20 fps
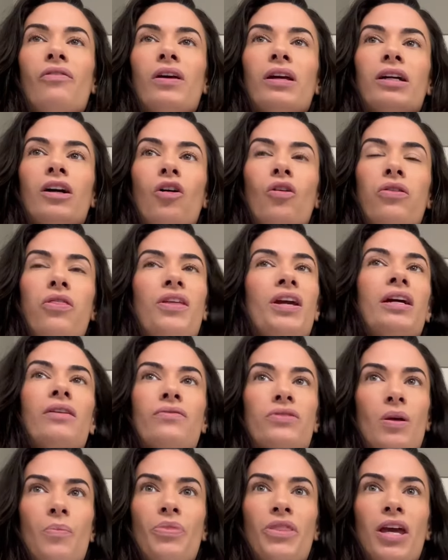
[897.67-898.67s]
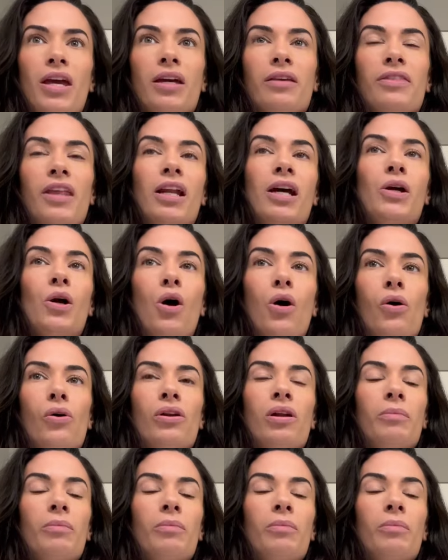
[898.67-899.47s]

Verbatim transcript: like, I'll think of something that I own.